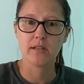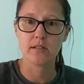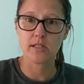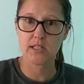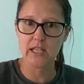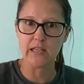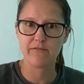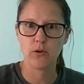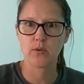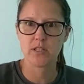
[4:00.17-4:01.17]
to see
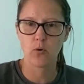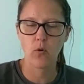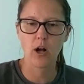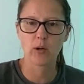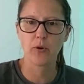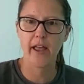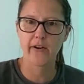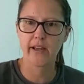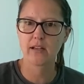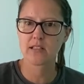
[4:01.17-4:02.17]
if it was in a walkable
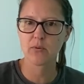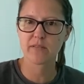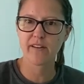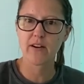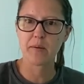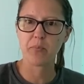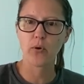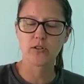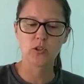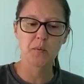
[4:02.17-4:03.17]
area, because that was very
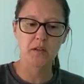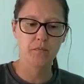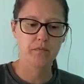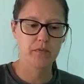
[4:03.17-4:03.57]
important to me.